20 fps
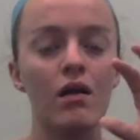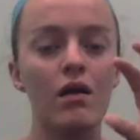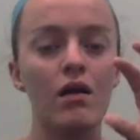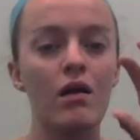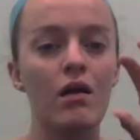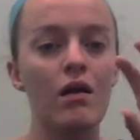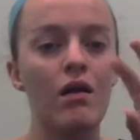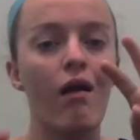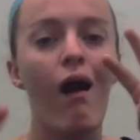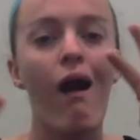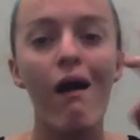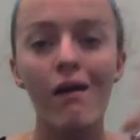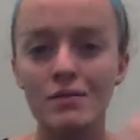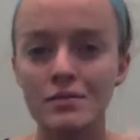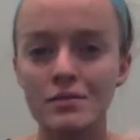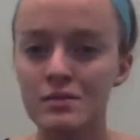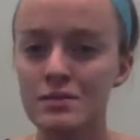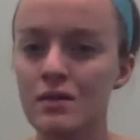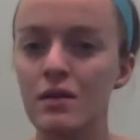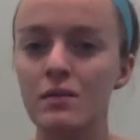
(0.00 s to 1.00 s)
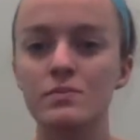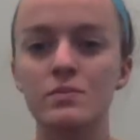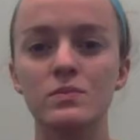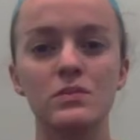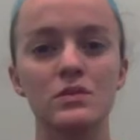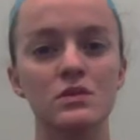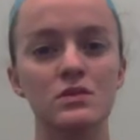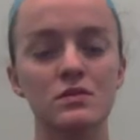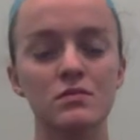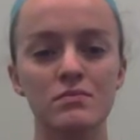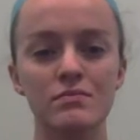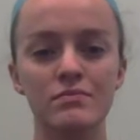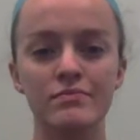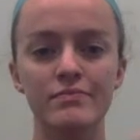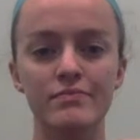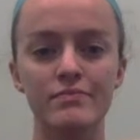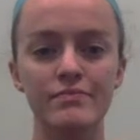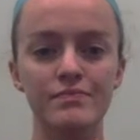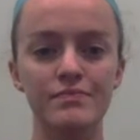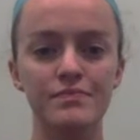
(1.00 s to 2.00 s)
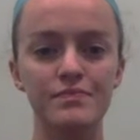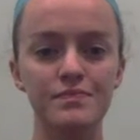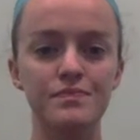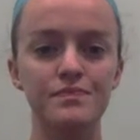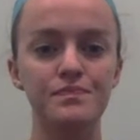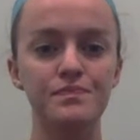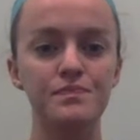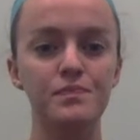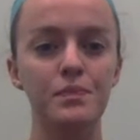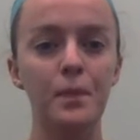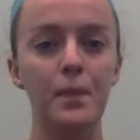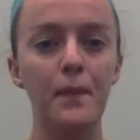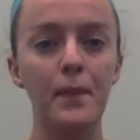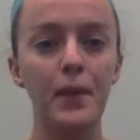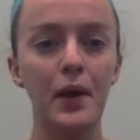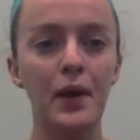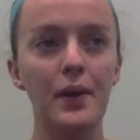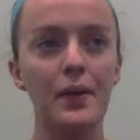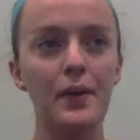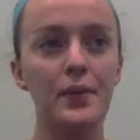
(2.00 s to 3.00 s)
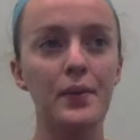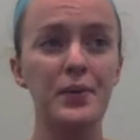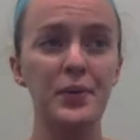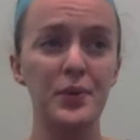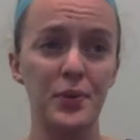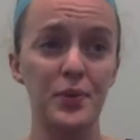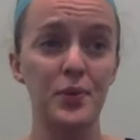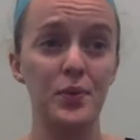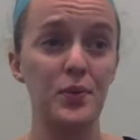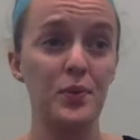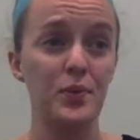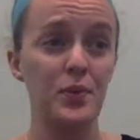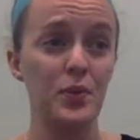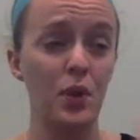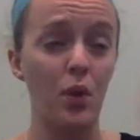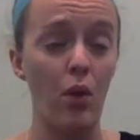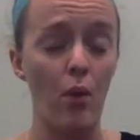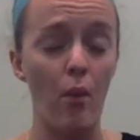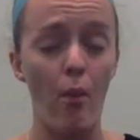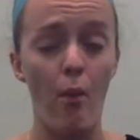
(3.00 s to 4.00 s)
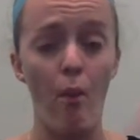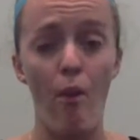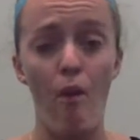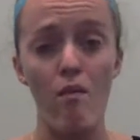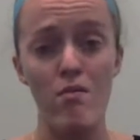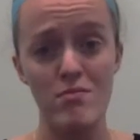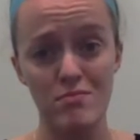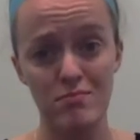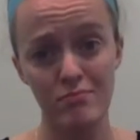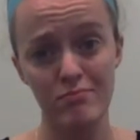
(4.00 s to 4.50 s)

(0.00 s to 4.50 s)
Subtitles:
there's so much more to the legal field than just law school.